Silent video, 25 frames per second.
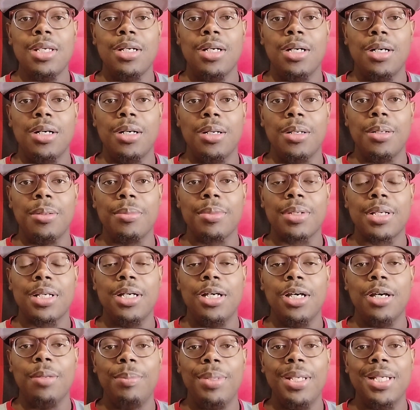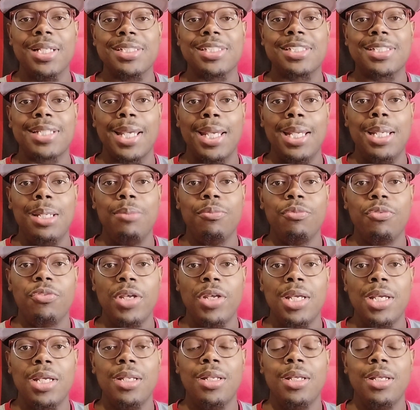could be a scheme
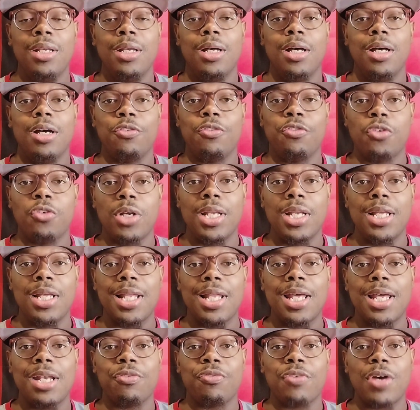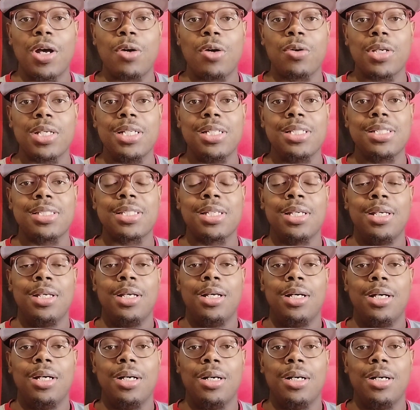fit for the Atlanta Falcons.